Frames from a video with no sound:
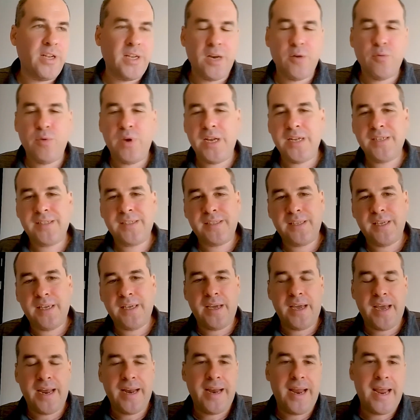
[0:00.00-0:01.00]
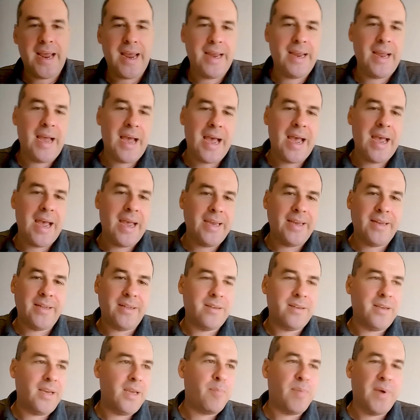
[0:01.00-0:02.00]
and we'll see AI,
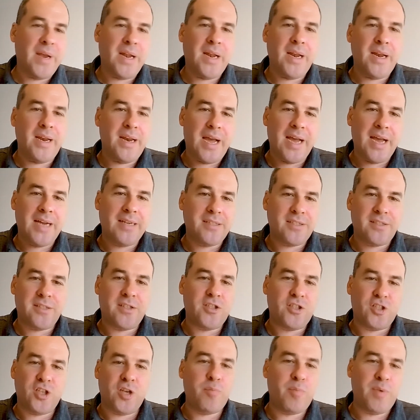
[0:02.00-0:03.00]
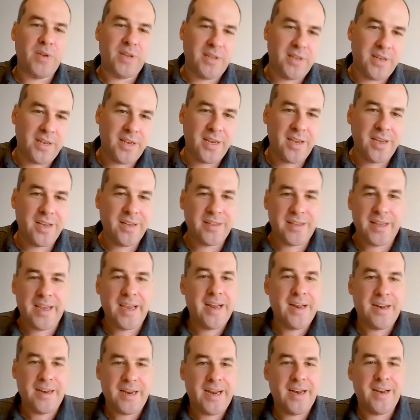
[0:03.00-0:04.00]
triple enhanced
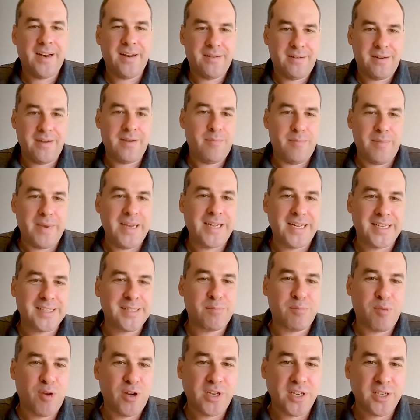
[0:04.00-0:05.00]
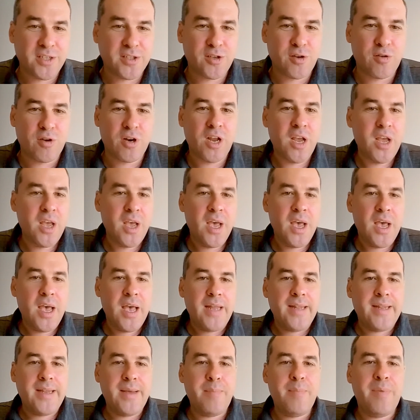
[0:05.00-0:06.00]
GPT-10 and Metasploit and so on.
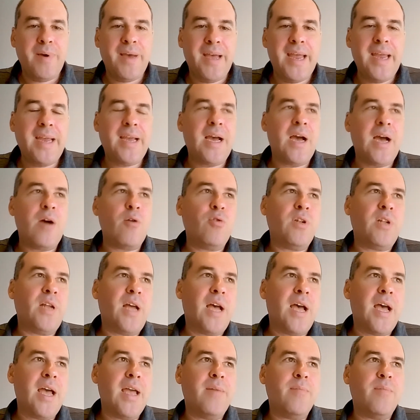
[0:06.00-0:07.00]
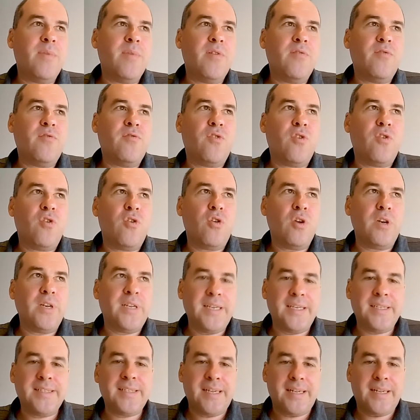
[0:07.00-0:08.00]
The breakout time for
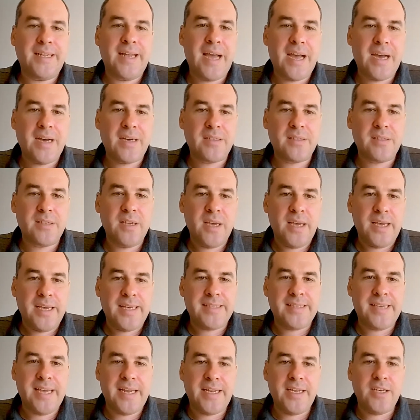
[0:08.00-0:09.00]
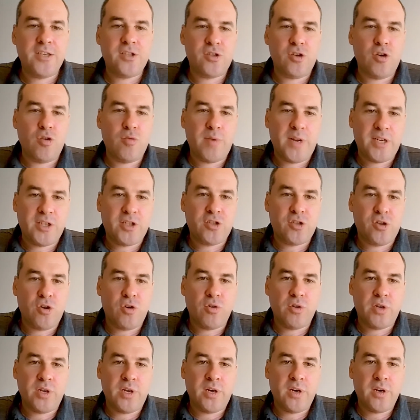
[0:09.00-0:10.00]
these attacks is getting so much
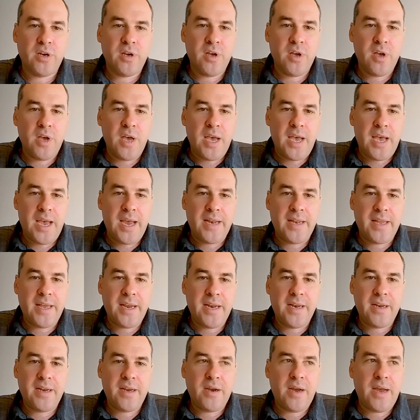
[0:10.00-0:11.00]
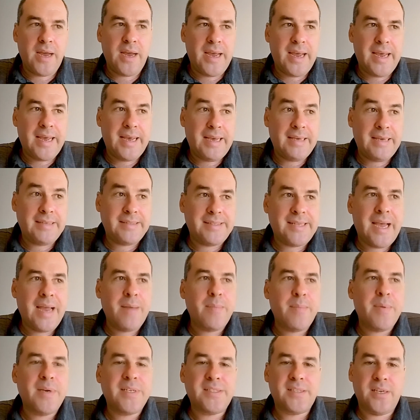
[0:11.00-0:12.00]
shorter. And then
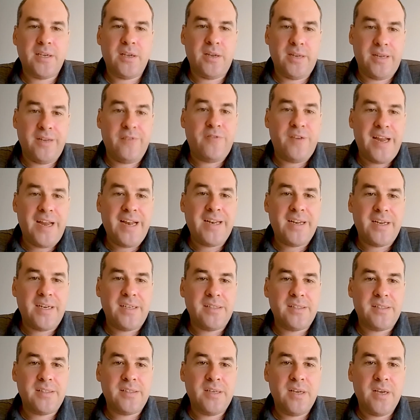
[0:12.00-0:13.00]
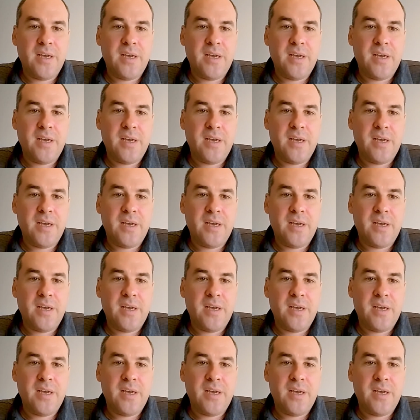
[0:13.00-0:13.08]
cyber defenders,